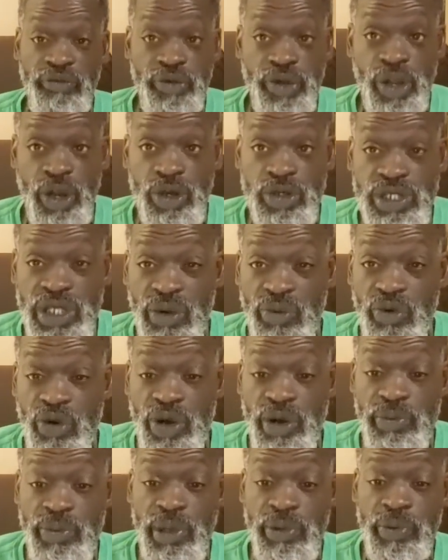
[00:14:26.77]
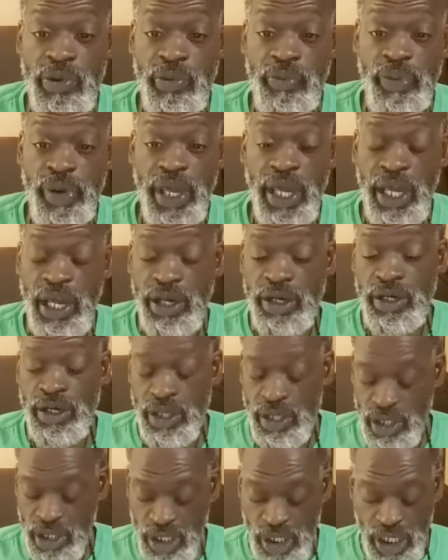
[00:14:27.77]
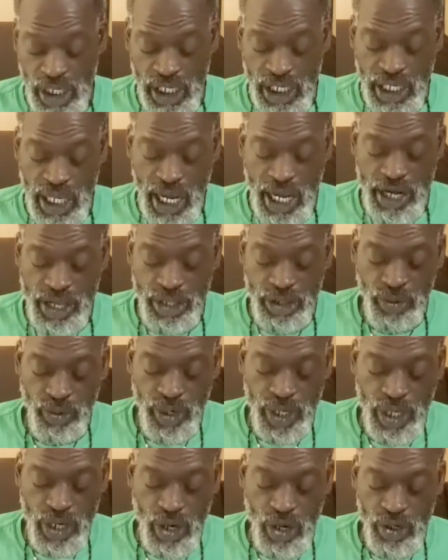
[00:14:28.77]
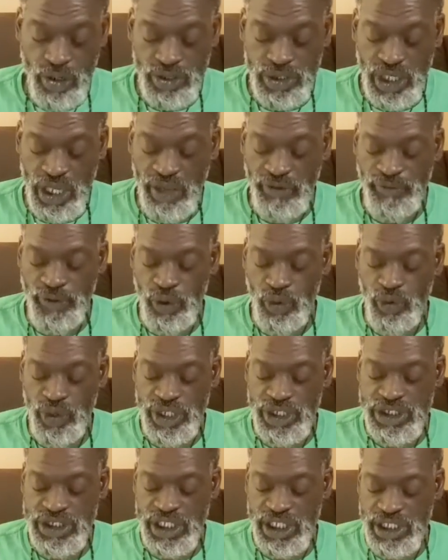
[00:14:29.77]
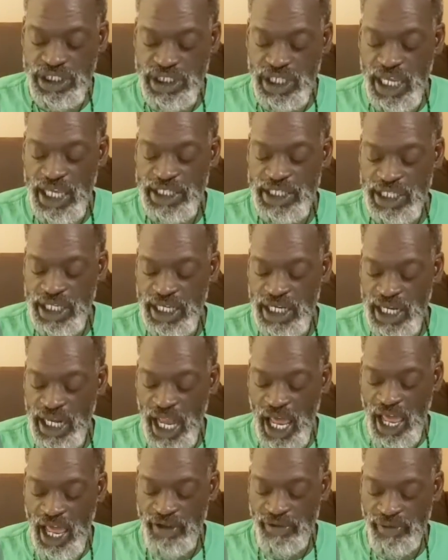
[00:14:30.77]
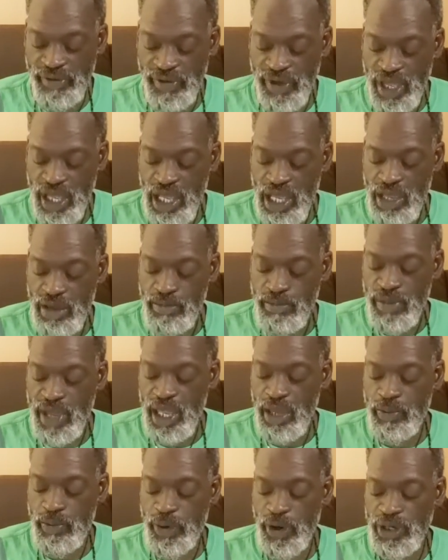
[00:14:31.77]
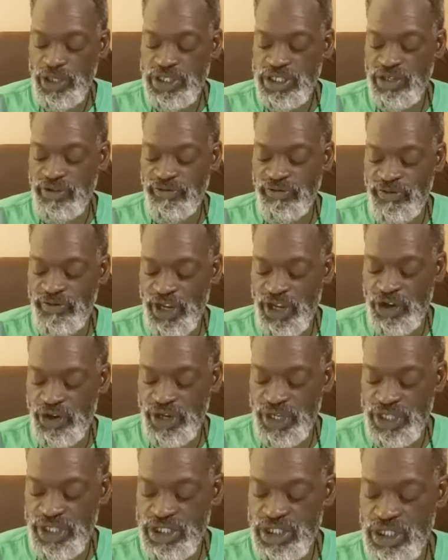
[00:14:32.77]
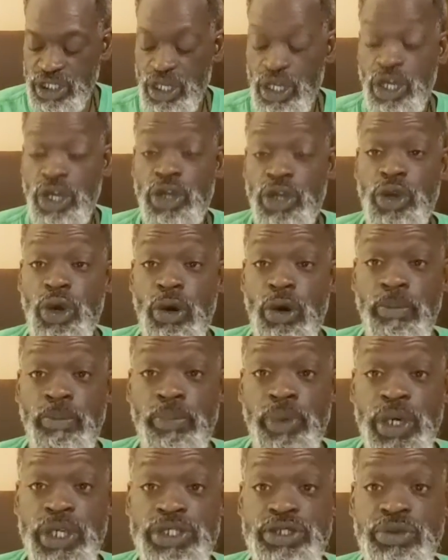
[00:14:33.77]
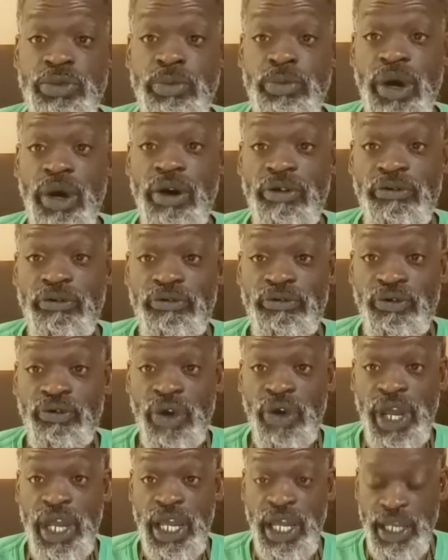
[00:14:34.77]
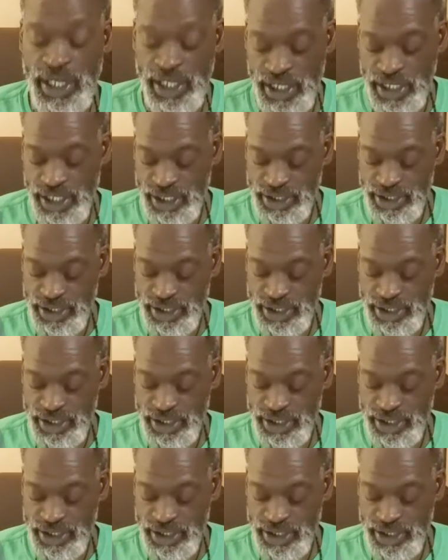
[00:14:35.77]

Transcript: for those that want to be prepared, day 83 goes, if you wish success in life, make perseverance your bosom friend.